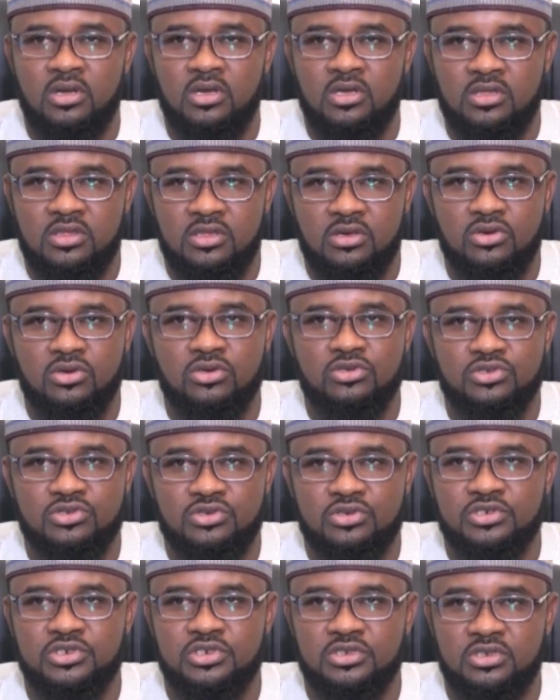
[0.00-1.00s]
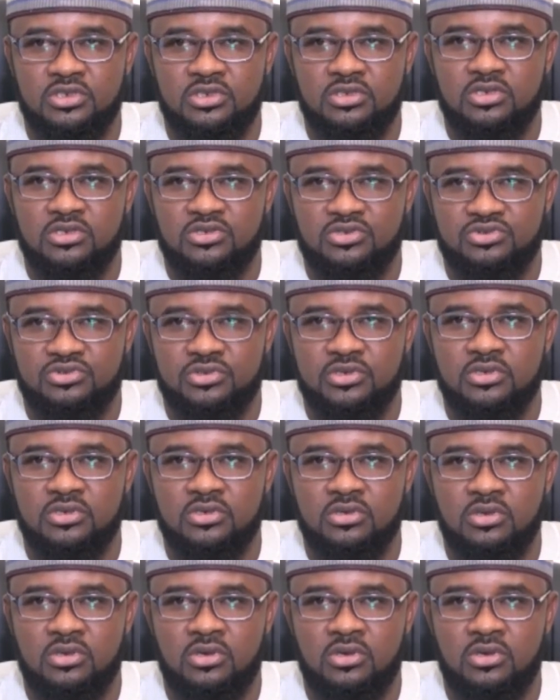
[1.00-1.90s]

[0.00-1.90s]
in the construction industry,